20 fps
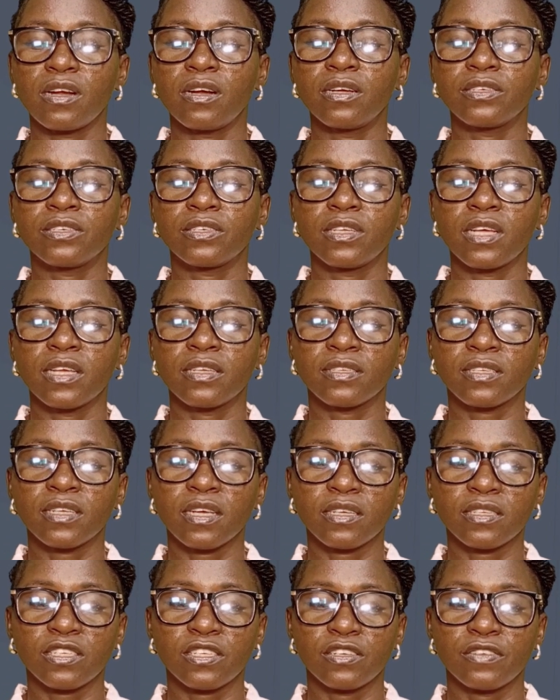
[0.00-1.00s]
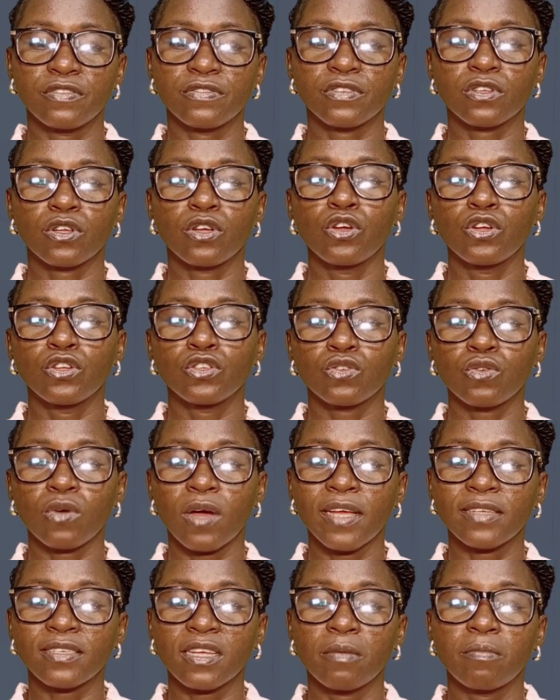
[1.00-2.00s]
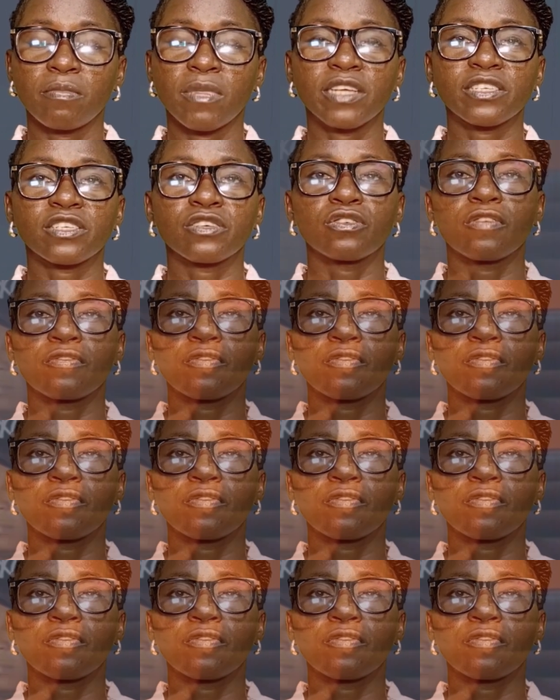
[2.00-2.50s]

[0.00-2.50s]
urged the executives to, as a matter